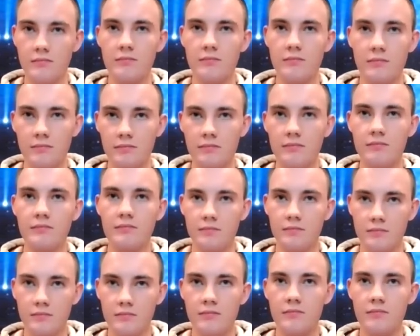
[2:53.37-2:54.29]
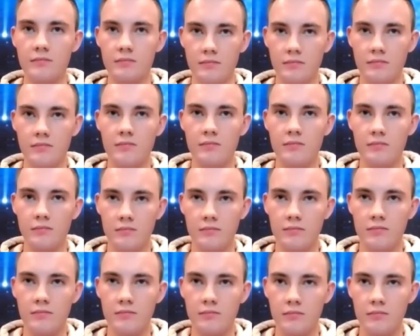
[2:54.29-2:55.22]

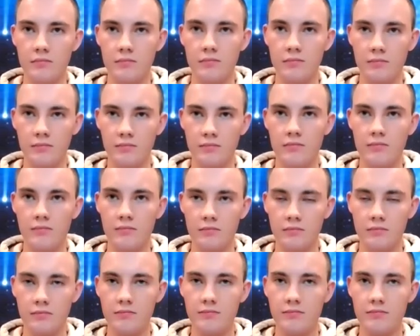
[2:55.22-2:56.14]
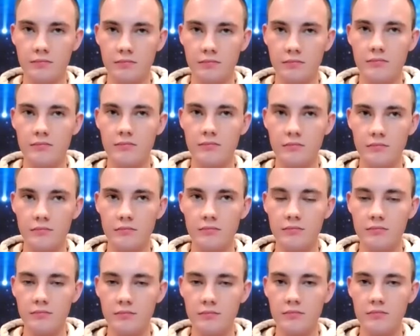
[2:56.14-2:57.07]

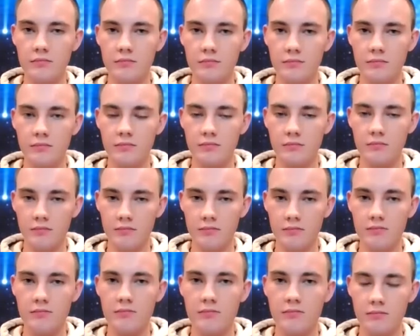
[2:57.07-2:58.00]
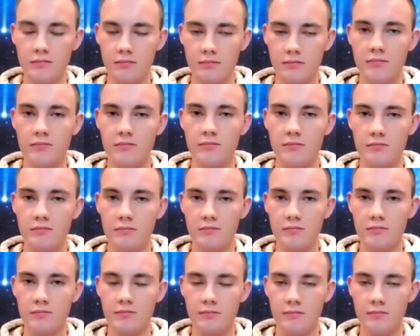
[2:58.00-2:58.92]

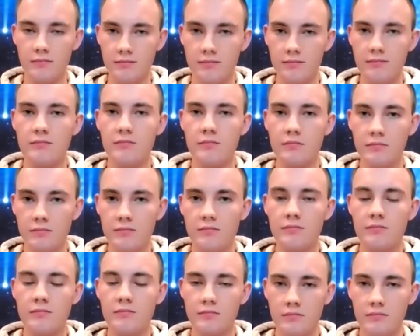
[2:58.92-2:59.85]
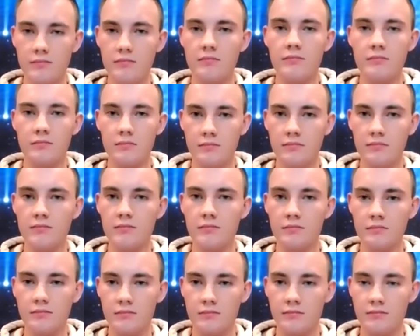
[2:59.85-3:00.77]

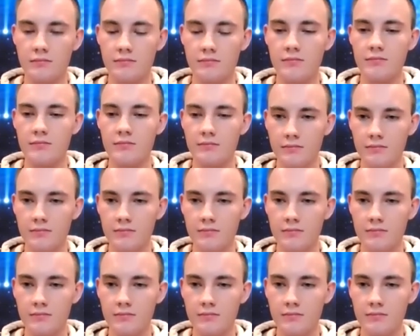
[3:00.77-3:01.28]
This person isn't speaking.